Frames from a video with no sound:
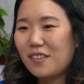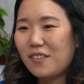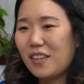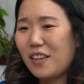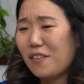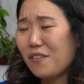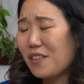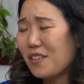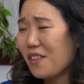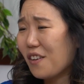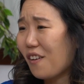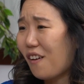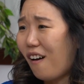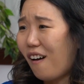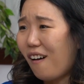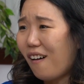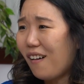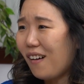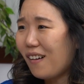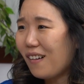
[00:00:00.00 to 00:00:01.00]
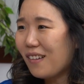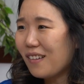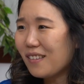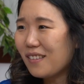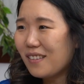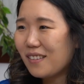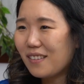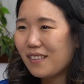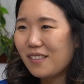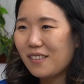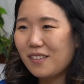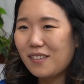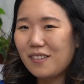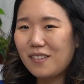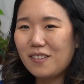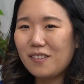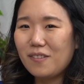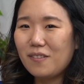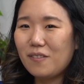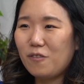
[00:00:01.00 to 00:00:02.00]
Give us a call.
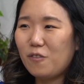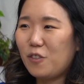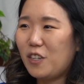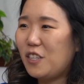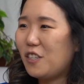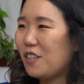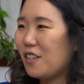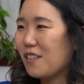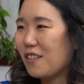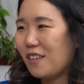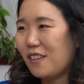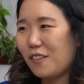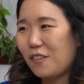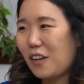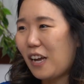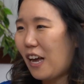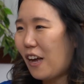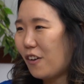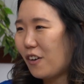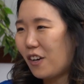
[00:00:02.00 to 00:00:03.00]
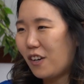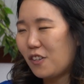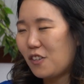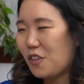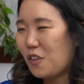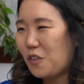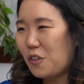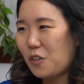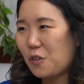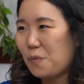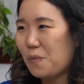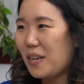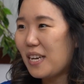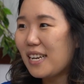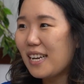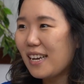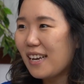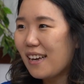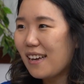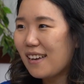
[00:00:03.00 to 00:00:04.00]
Reach us out on social
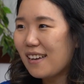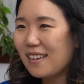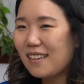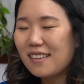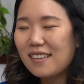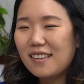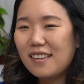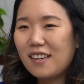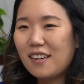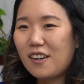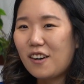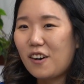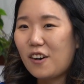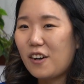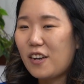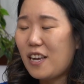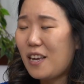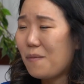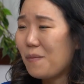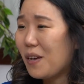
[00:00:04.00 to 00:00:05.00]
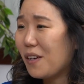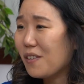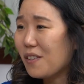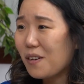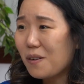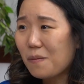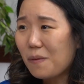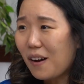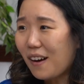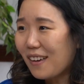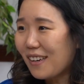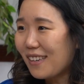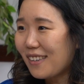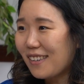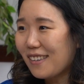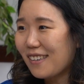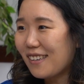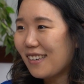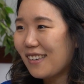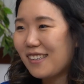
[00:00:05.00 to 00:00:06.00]
media. Our emails are
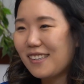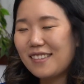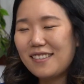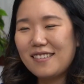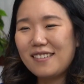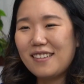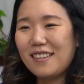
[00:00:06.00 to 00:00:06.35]
monitored.